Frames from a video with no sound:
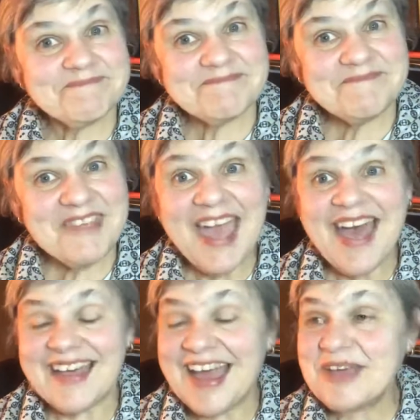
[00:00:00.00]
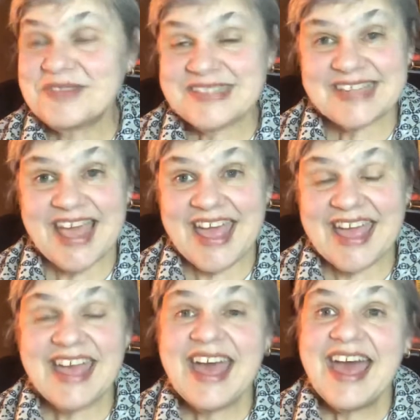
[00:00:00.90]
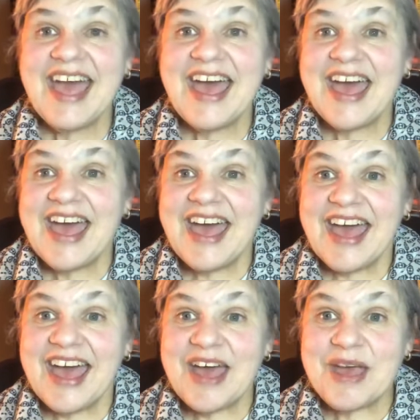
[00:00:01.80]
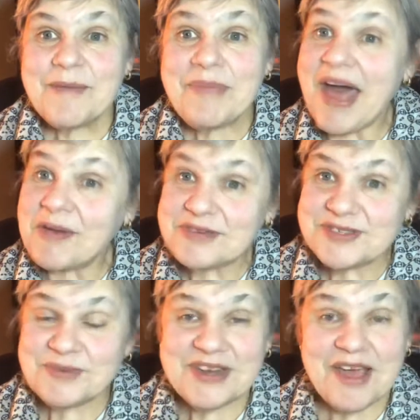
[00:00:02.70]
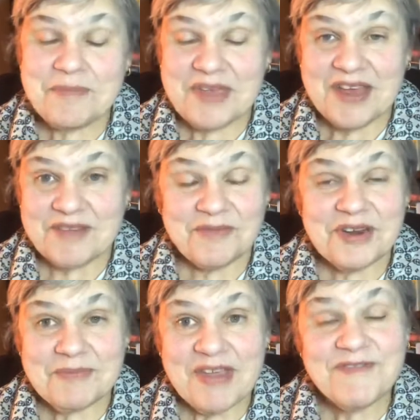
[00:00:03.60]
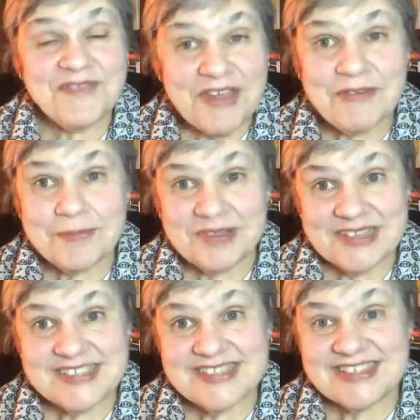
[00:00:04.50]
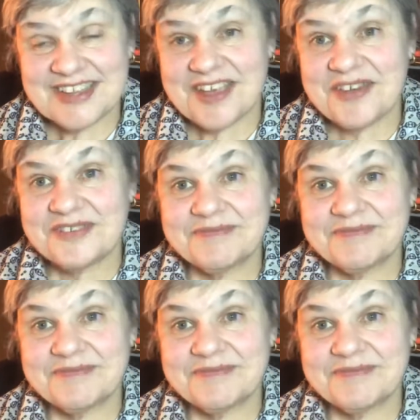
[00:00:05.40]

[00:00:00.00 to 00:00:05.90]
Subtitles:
yeah, I would say Powell's would not be on one of my favorite places to go.